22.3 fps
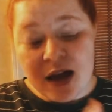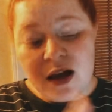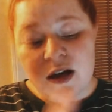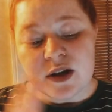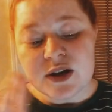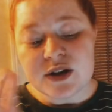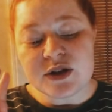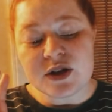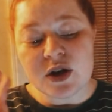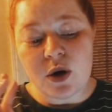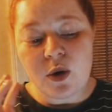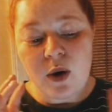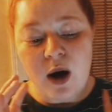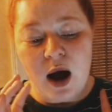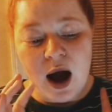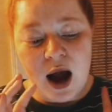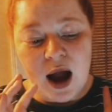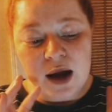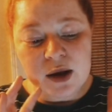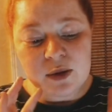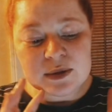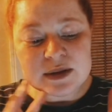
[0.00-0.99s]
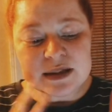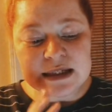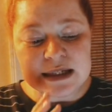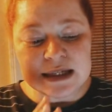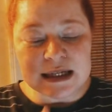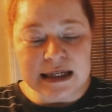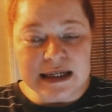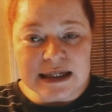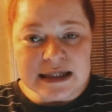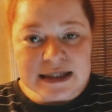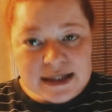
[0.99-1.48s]
So it was an
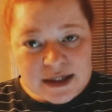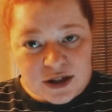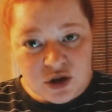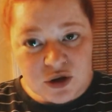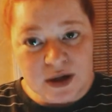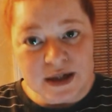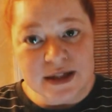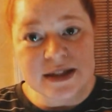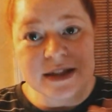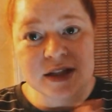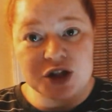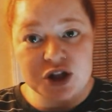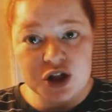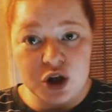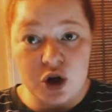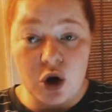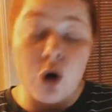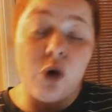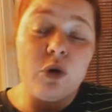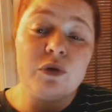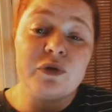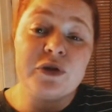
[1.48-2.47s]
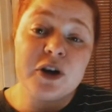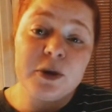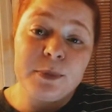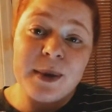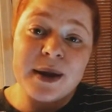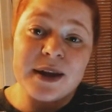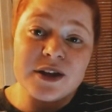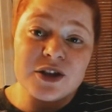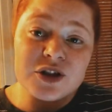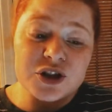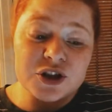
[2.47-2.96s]
easy transition over to
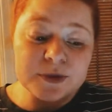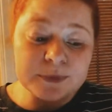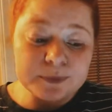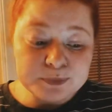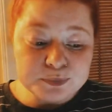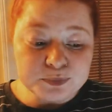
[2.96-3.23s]
bench.